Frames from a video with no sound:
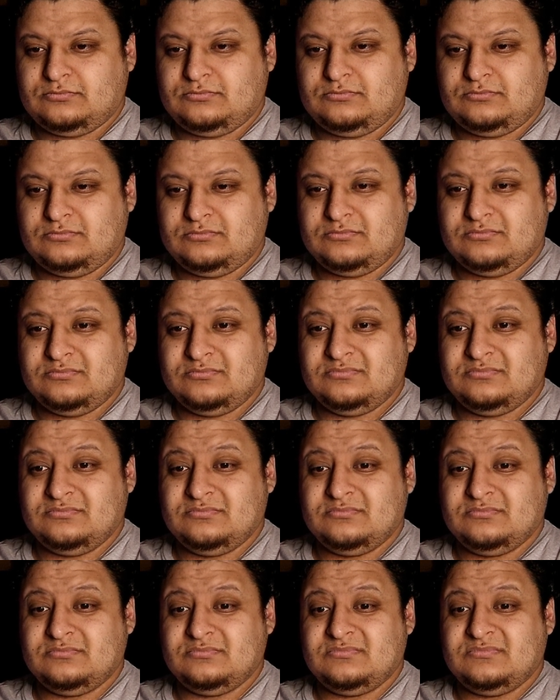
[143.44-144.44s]

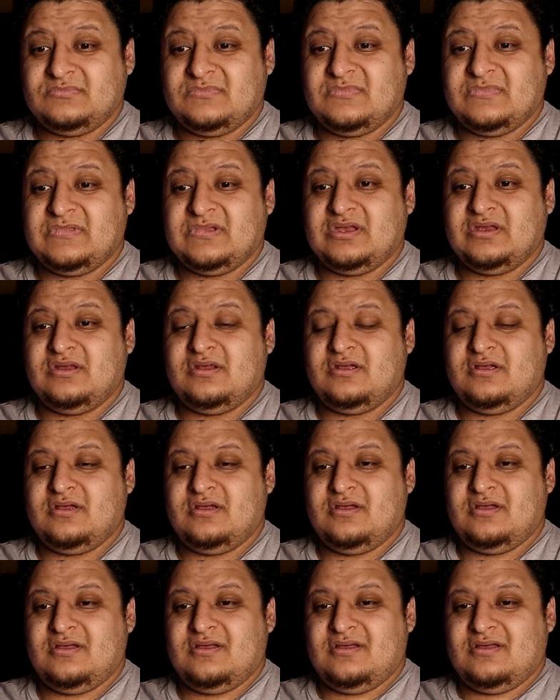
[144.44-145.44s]

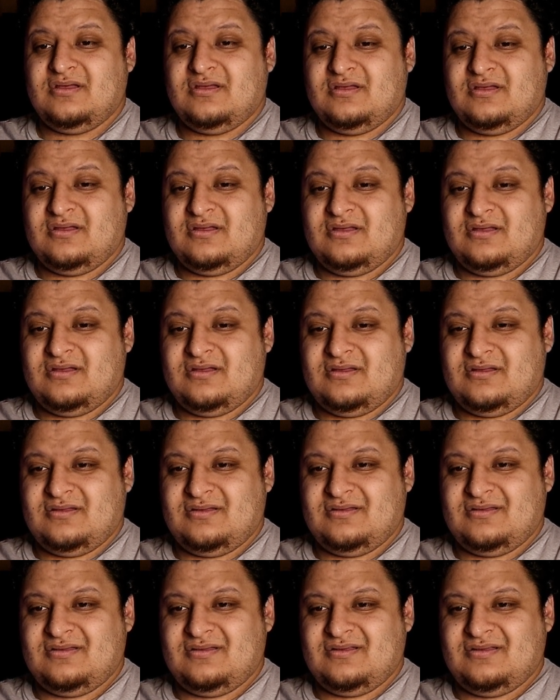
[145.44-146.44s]

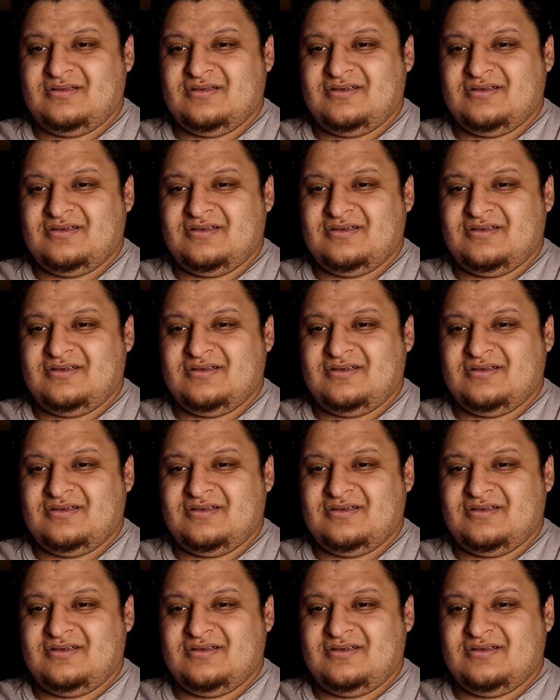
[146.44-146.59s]
Nobody speaks.